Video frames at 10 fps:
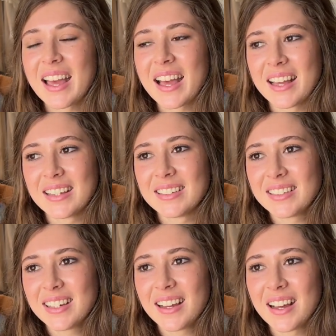
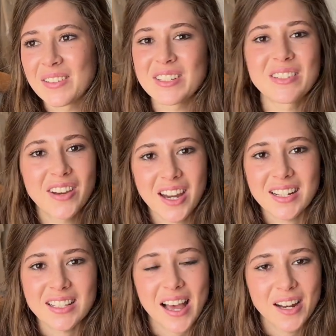and I'm just very
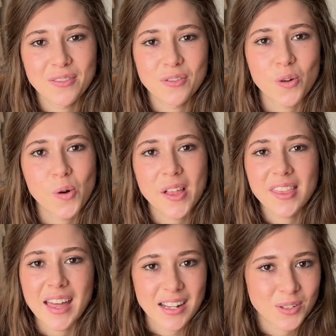excited for
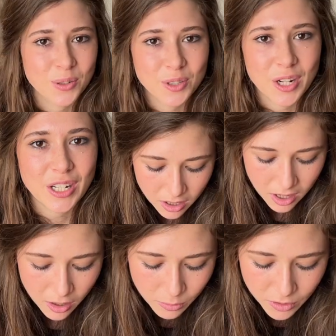that whole journey.
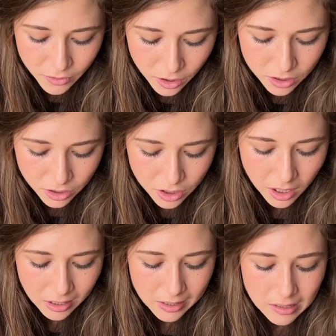I almost forgot to show
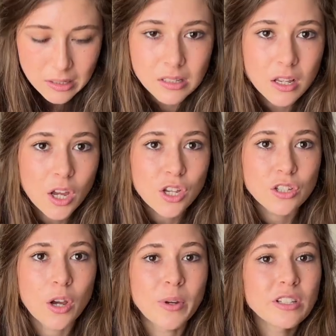you this.
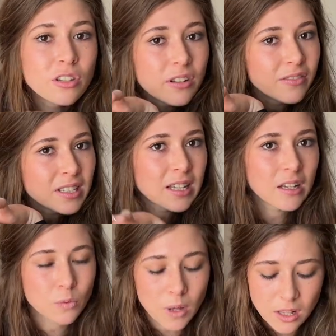So I went to Lovisa
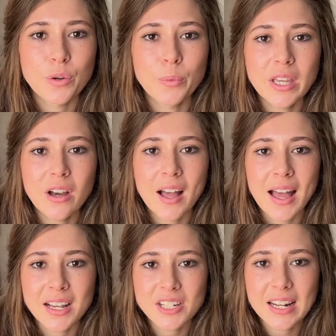as well. We are
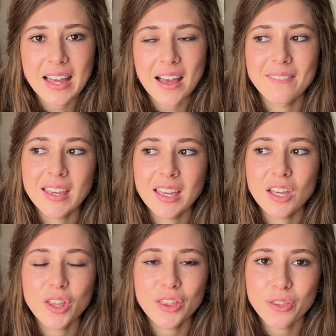actually
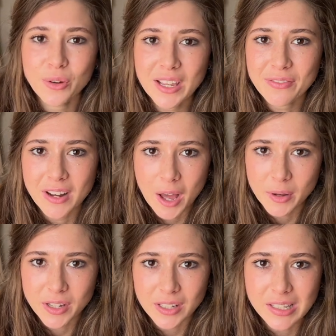having three
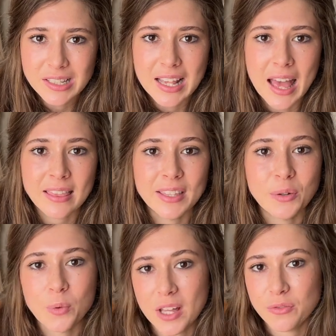flower girls and
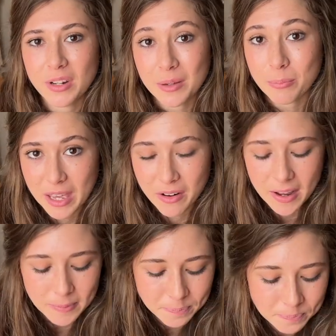then one ring
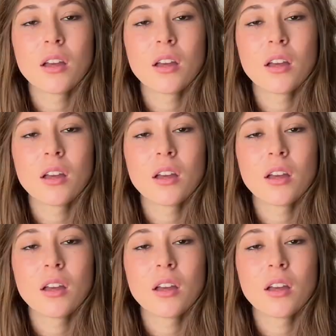bearer.